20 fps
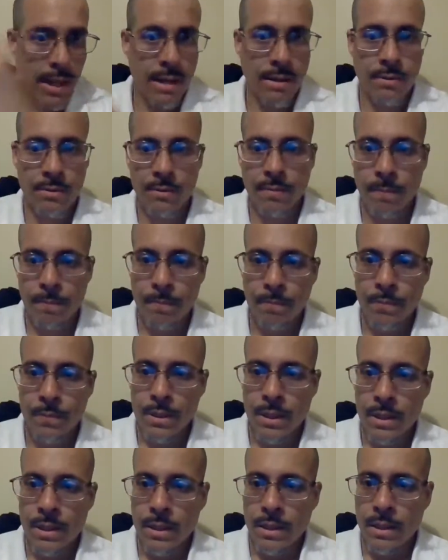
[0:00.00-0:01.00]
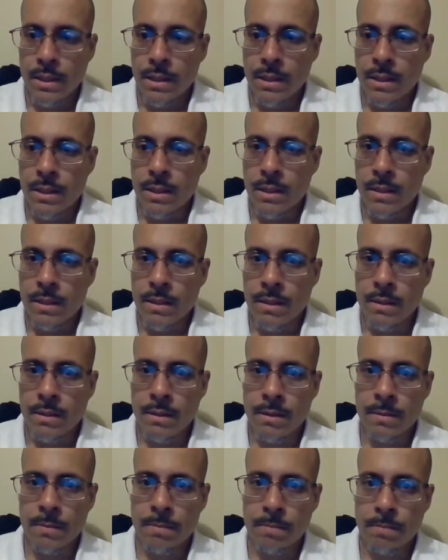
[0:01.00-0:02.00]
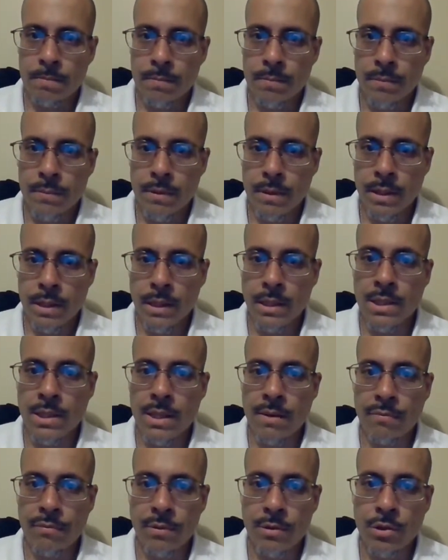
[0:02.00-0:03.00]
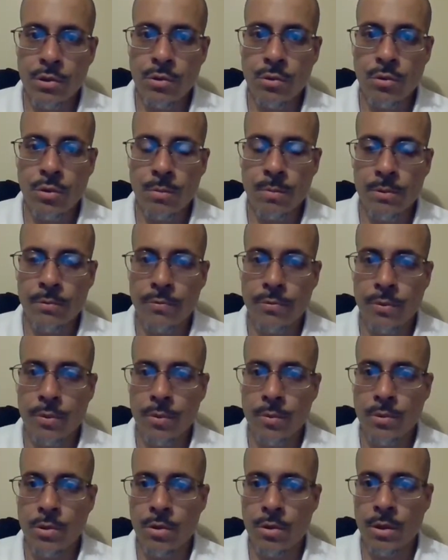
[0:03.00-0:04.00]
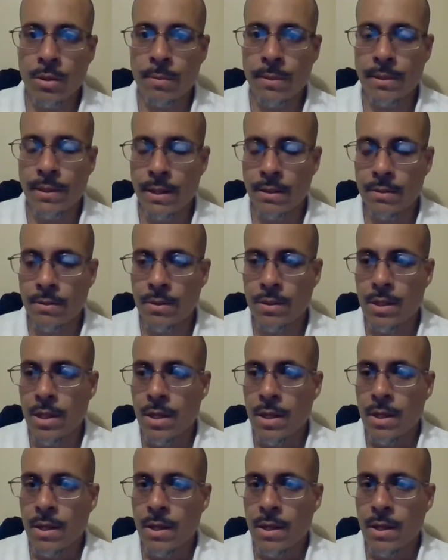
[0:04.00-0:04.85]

out, and it's definitely suitable for what we're talking about now, is